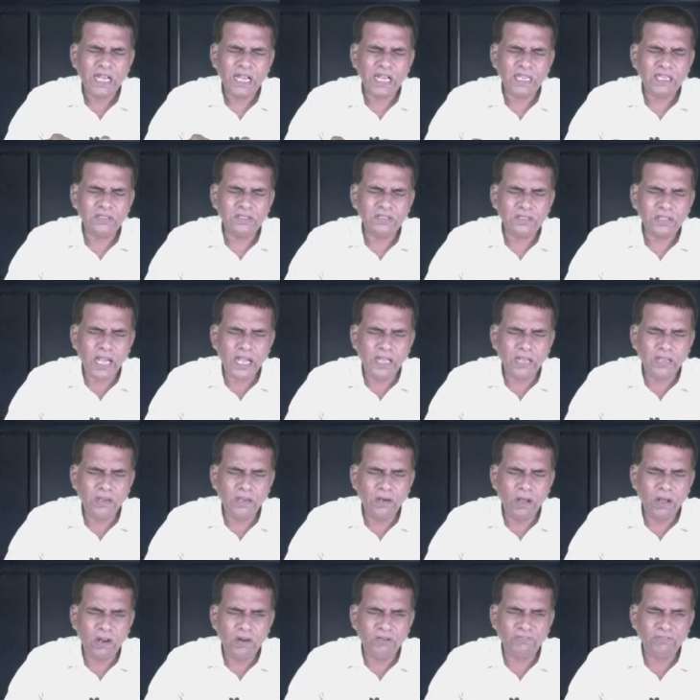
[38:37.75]
I thank you,
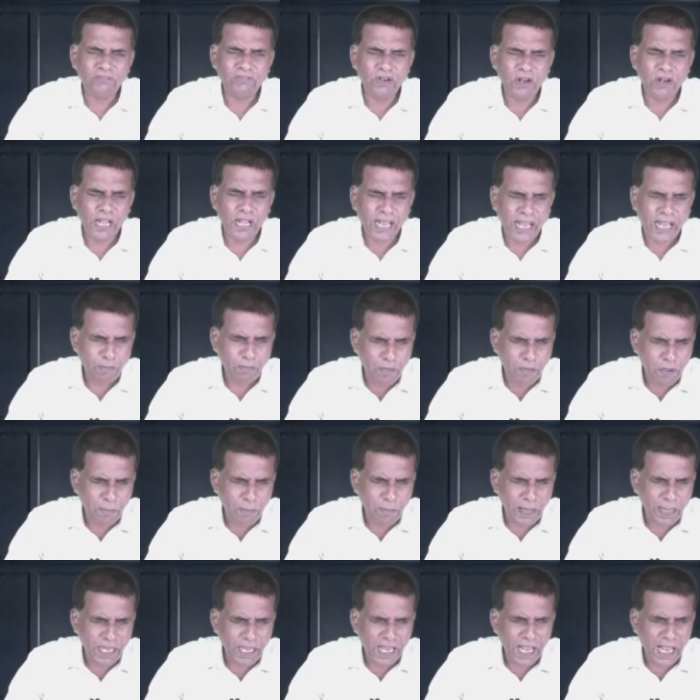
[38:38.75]
Lord, for
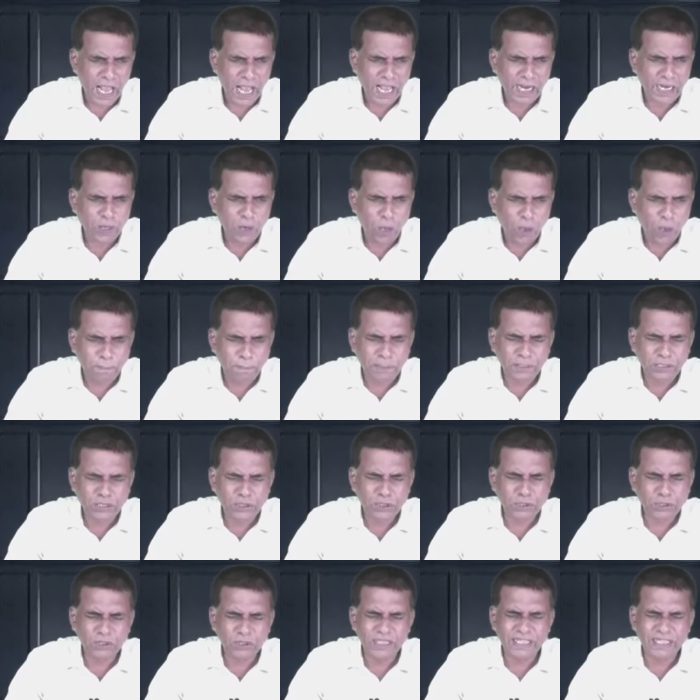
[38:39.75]
giving me an
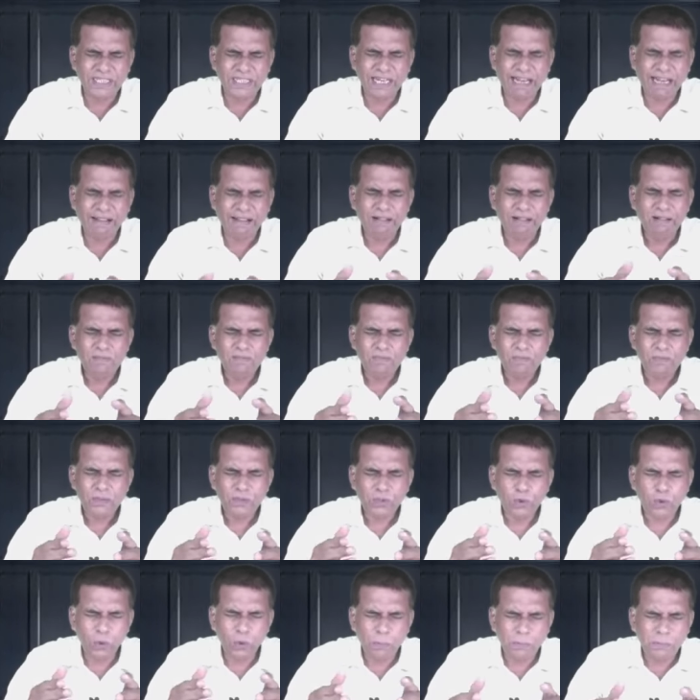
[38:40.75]
opportunity
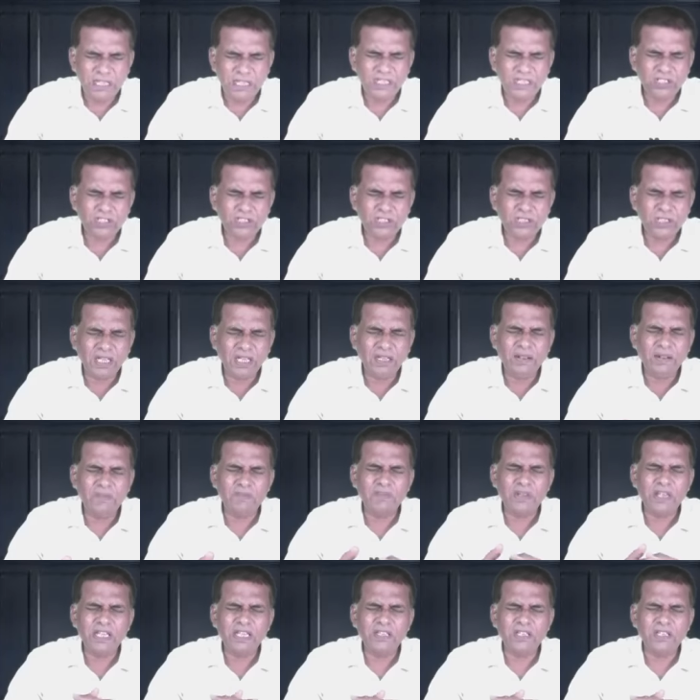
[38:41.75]
to minister
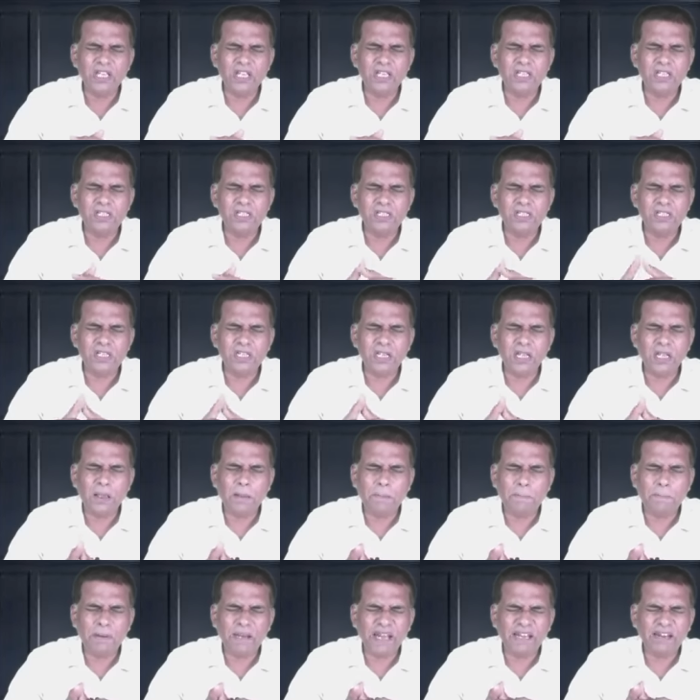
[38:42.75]
in this
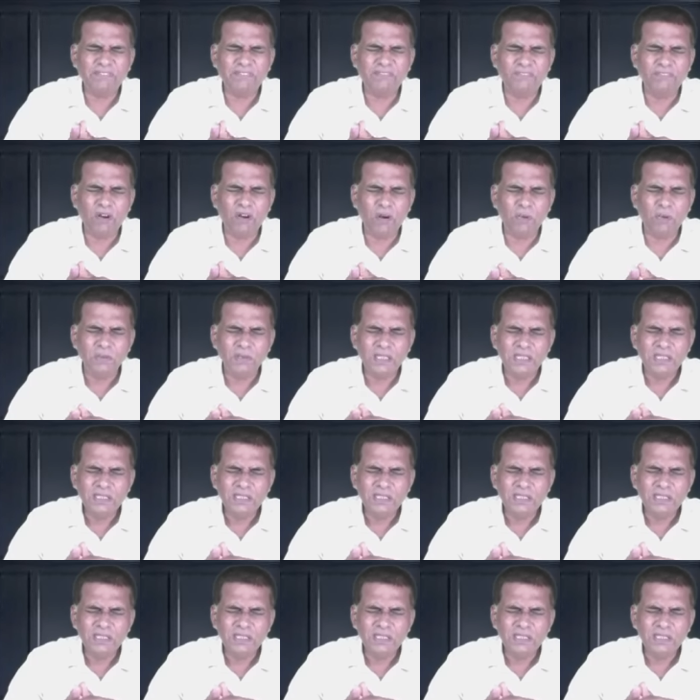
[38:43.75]
uh, platform.